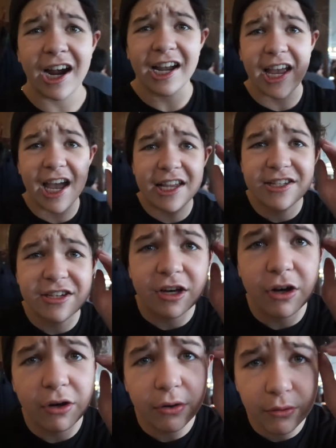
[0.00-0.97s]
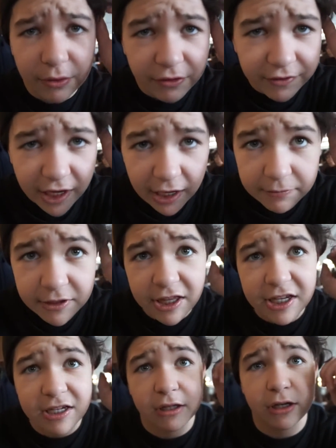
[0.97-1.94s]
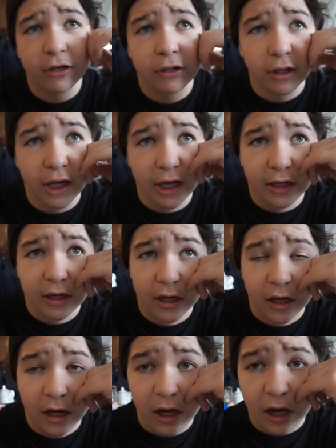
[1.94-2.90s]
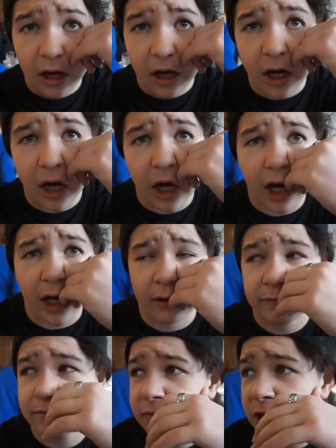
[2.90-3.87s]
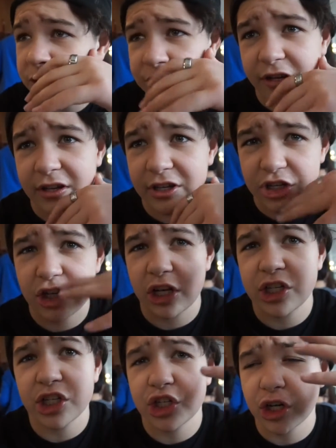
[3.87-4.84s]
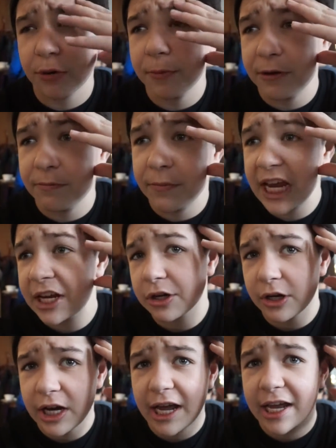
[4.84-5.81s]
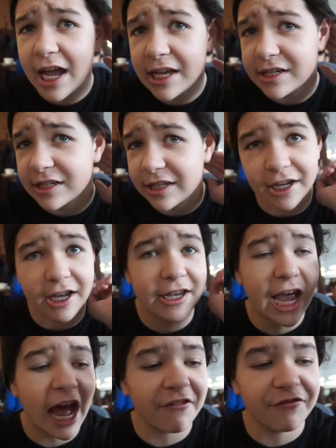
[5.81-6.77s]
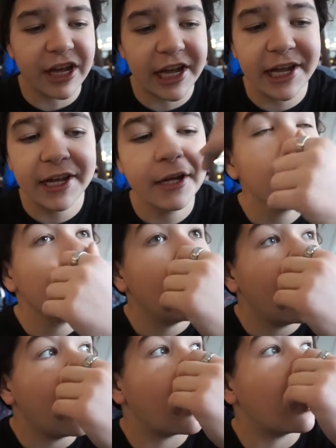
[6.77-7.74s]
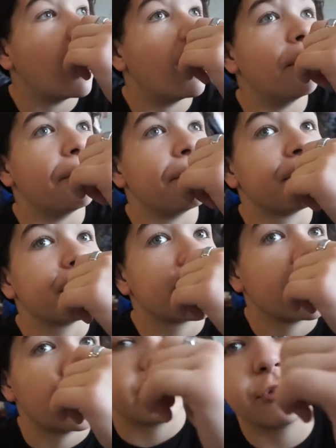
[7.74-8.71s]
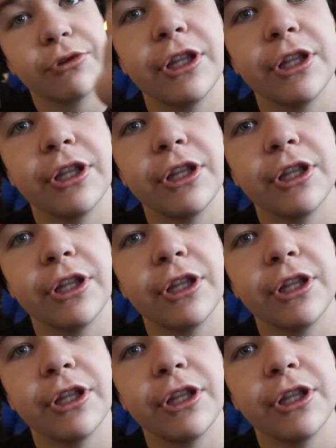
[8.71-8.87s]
Alright guys, so we've came to this little like, what is it? It's a German bakery, I guess. It's like a cafe. It's